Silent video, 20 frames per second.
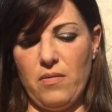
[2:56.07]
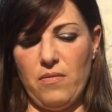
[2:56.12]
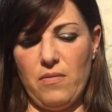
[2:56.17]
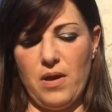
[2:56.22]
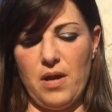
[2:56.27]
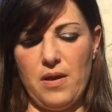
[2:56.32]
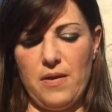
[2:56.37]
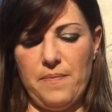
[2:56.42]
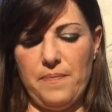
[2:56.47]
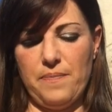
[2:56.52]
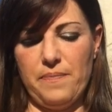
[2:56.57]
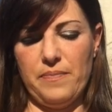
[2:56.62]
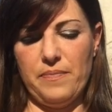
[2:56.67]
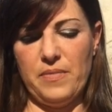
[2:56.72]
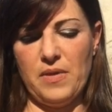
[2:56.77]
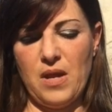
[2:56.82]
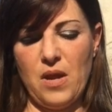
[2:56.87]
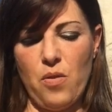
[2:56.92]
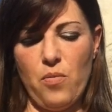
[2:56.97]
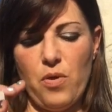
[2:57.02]
Right?
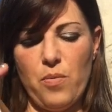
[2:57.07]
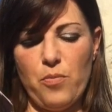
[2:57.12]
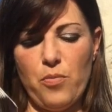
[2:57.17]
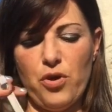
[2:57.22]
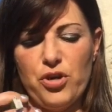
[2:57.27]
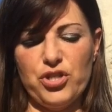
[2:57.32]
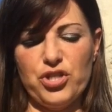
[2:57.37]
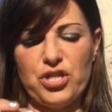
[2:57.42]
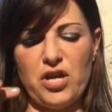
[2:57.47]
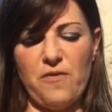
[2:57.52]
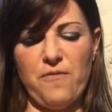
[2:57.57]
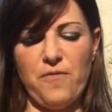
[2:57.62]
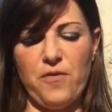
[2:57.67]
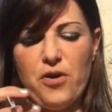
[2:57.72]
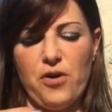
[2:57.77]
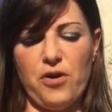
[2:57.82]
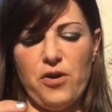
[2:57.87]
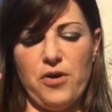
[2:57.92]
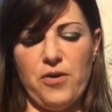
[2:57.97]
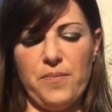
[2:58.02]
One more
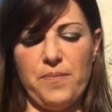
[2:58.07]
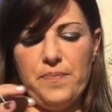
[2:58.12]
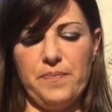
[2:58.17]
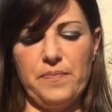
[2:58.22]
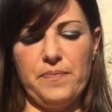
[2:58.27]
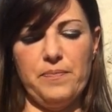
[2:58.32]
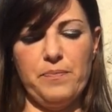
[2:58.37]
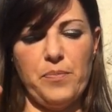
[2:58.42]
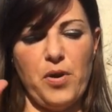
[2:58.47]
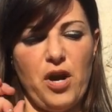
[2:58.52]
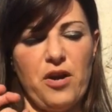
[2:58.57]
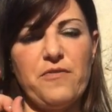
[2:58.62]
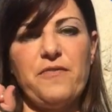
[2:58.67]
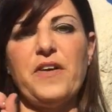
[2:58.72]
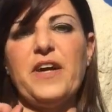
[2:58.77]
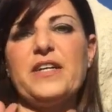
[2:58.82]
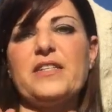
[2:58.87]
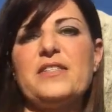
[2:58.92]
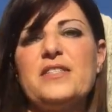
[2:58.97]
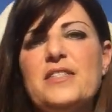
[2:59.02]
shuffle.
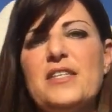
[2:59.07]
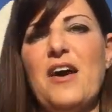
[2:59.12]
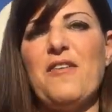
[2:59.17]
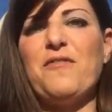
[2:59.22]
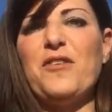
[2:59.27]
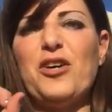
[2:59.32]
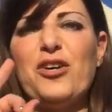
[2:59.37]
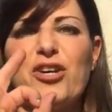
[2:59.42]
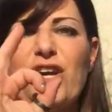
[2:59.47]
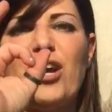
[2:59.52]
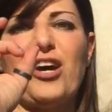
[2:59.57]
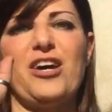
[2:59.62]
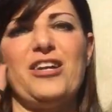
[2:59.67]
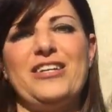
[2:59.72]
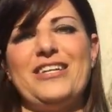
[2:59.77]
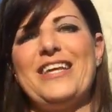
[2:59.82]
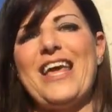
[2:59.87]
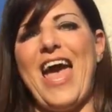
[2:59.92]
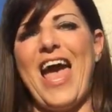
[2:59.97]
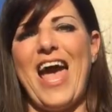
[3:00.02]
Perfect. Does that feel good?
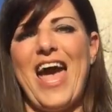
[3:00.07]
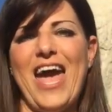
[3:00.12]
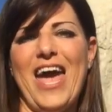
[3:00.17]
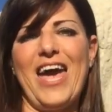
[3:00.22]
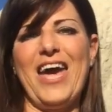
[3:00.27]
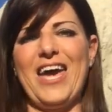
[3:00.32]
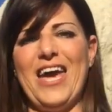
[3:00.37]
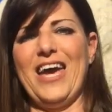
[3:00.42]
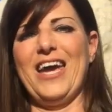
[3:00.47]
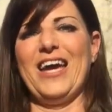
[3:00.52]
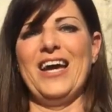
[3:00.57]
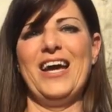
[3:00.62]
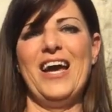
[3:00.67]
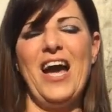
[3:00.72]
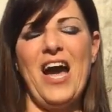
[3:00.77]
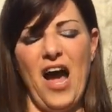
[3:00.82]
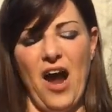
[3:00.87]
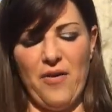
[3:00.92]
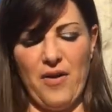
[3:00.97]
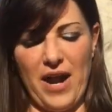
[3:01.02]
Yay!
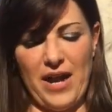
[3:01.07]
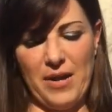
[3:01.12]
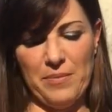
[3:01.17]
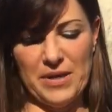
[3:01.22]
All right,